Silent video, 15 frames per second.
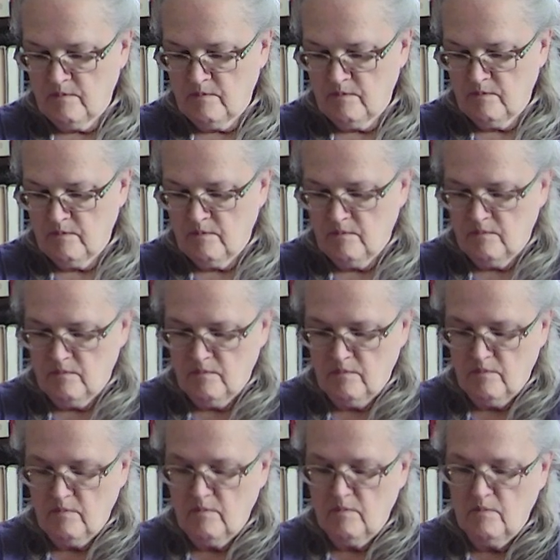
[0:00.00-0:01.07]

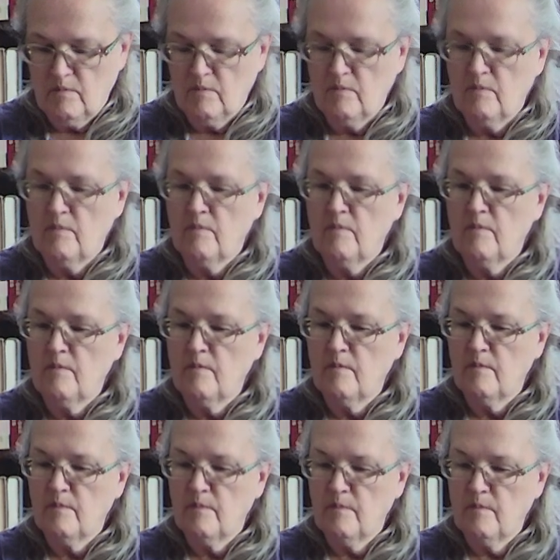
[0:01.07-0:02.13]

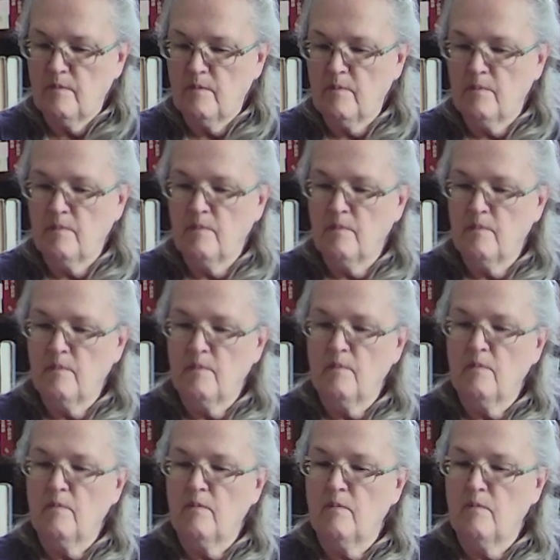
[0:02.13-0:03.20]

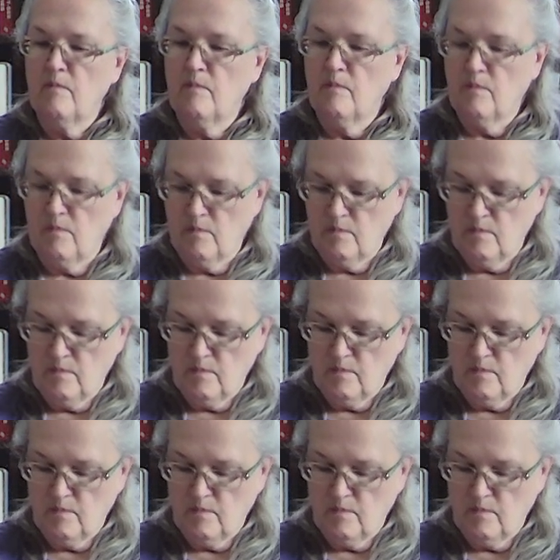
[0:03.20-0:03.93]
The person shown says nothing.